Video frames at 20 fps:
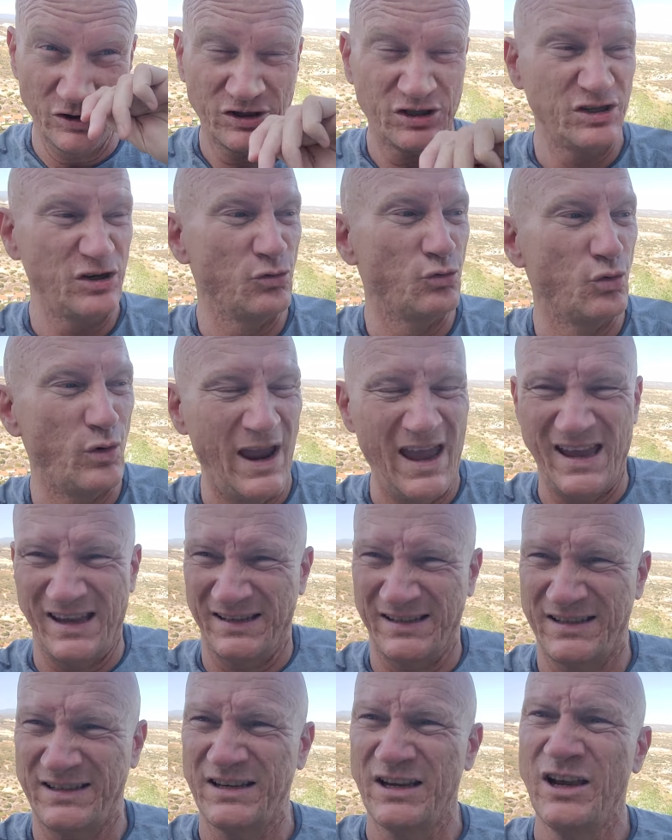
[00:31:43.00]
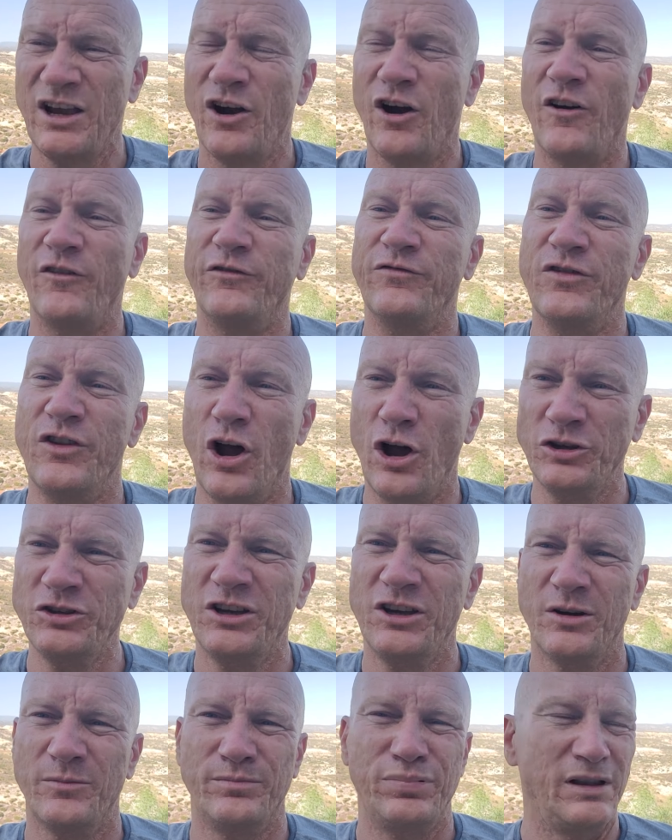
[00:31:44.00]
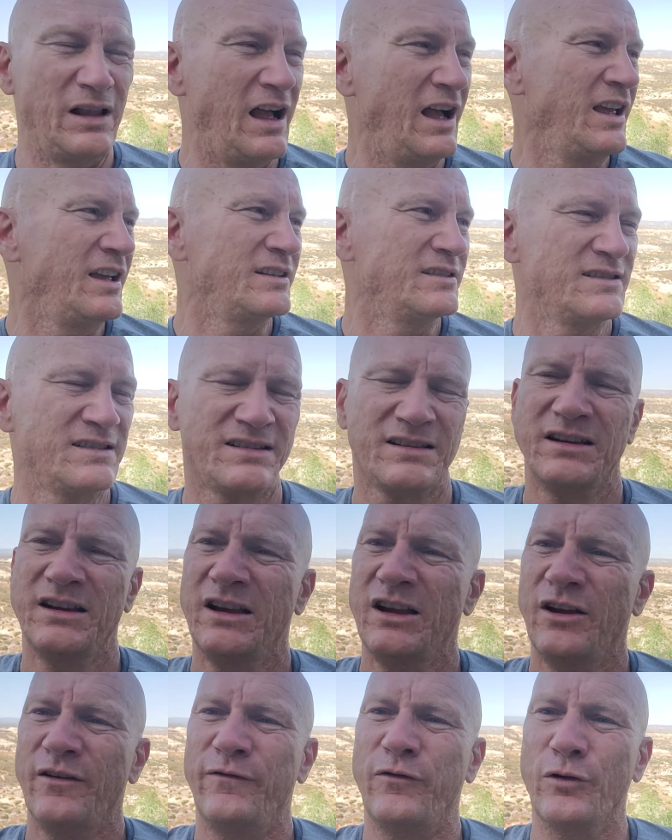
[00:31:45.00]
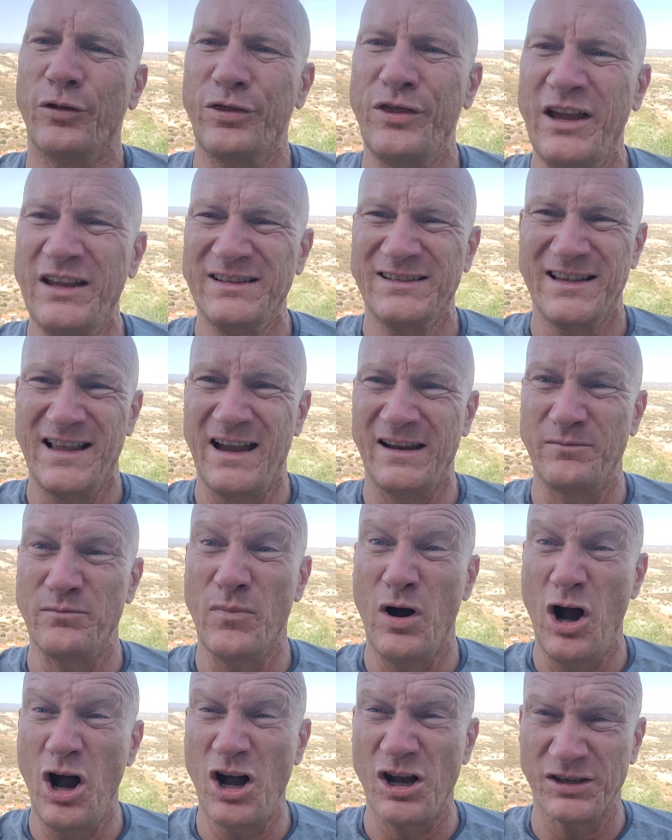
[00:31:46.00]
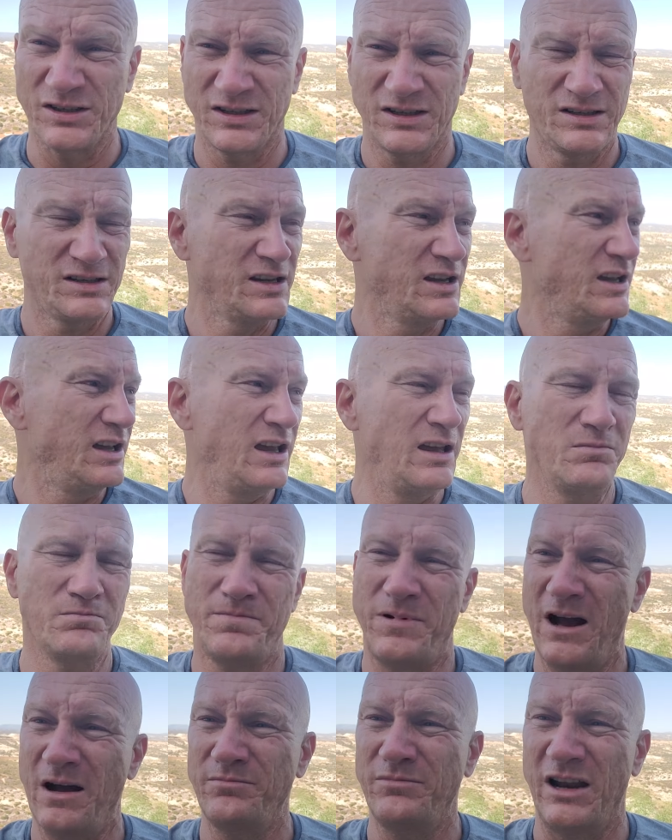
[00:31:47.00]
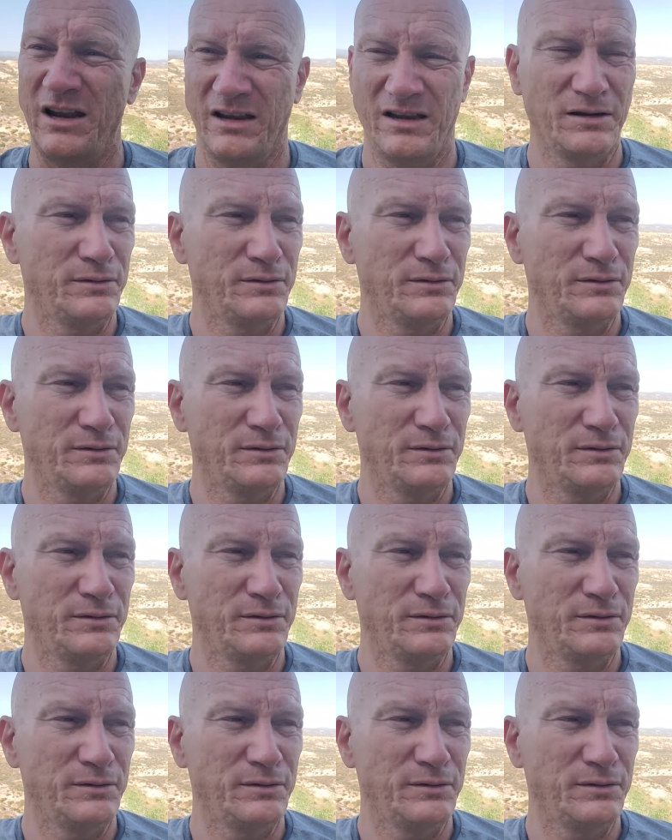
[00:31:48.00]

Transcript: arrest of non-compliance for things like masks in public.